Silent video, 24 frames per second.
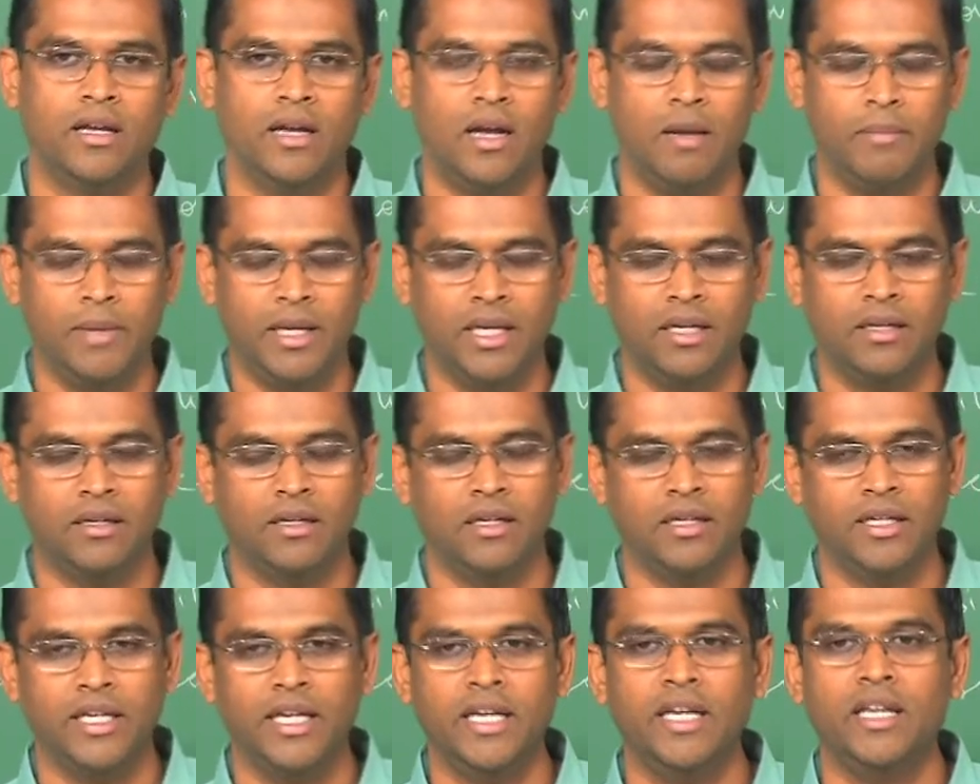
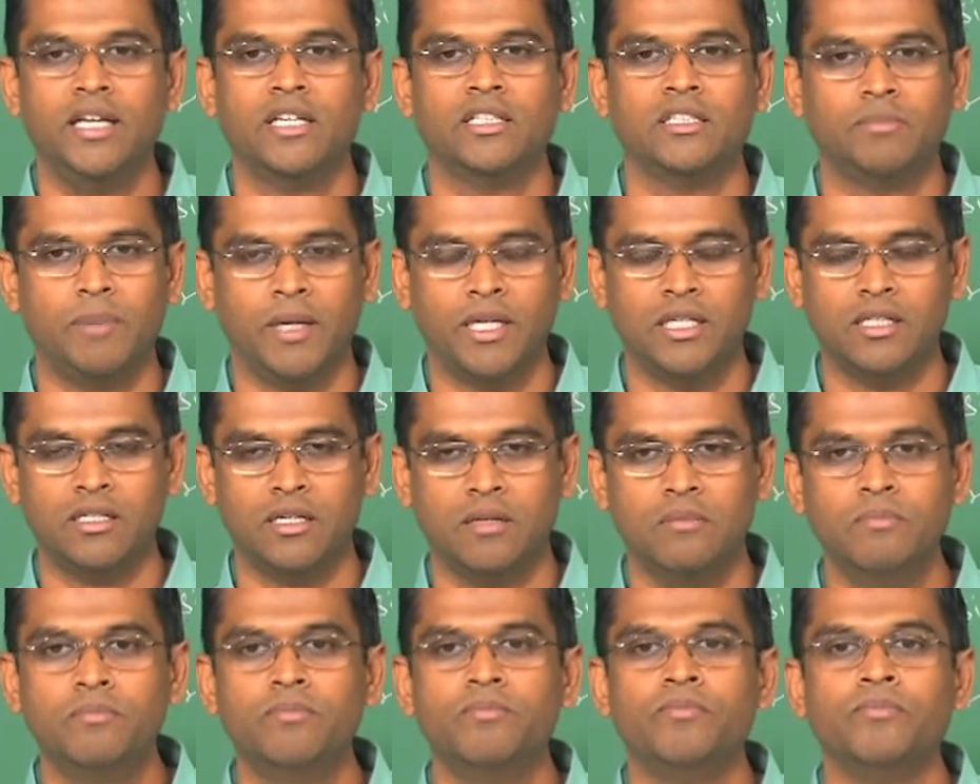EDS
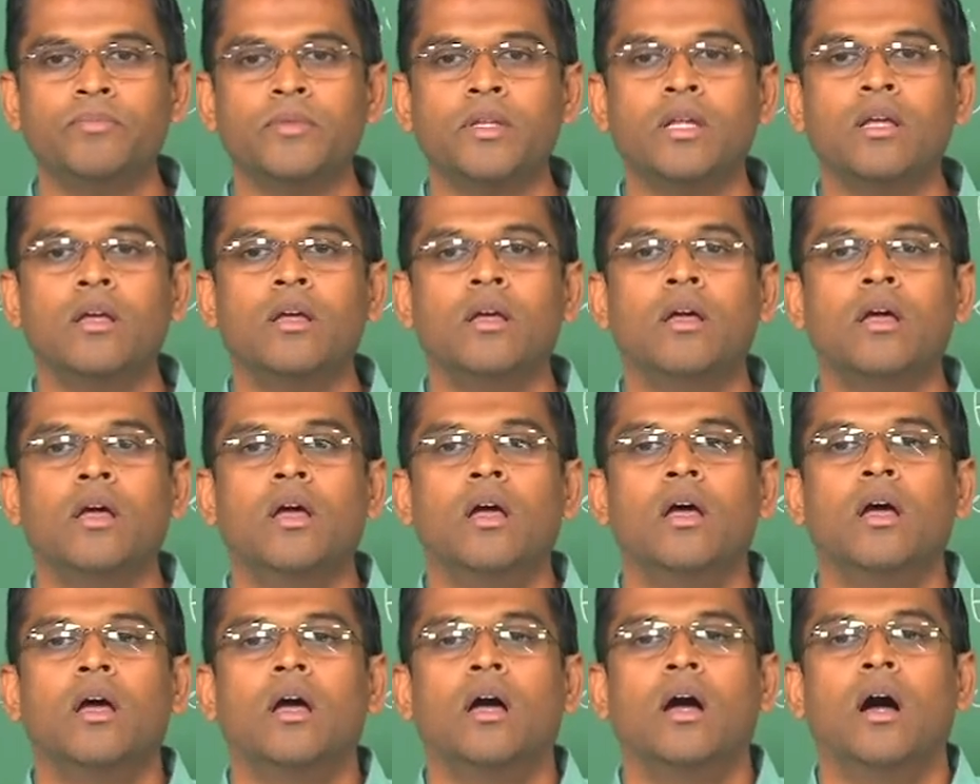spectrum
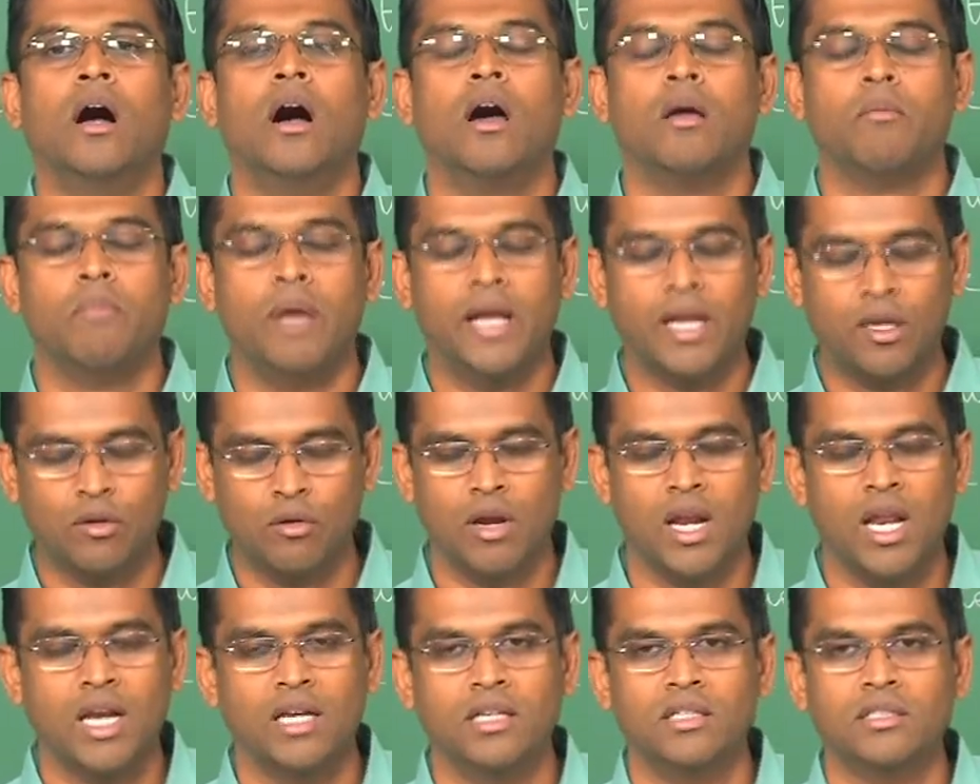or
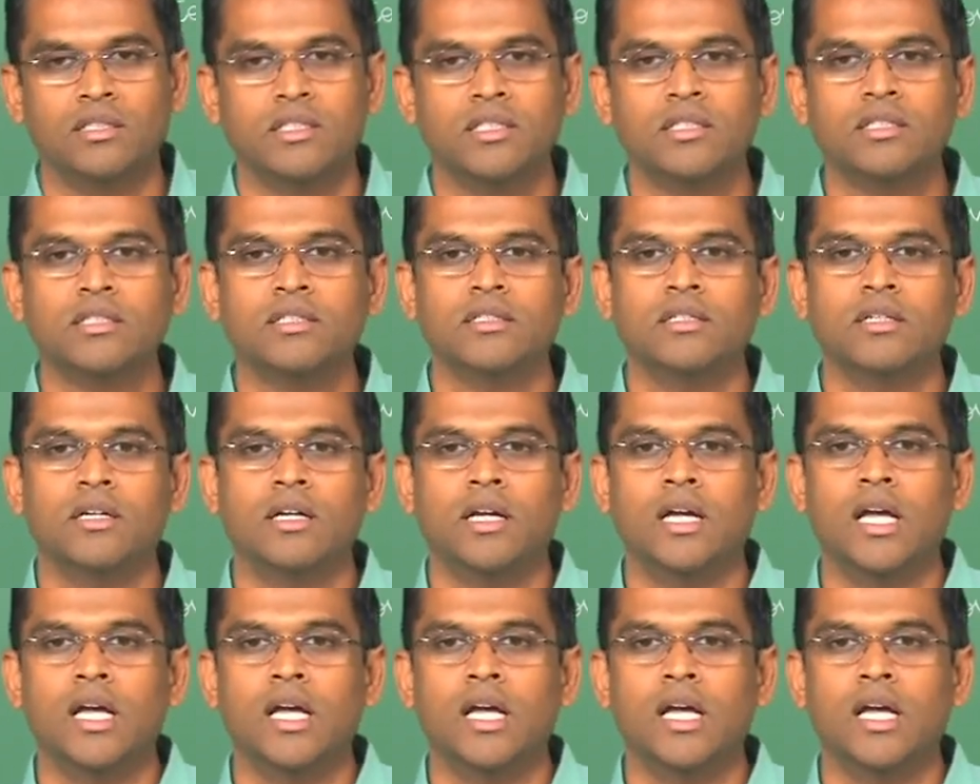microanalysis,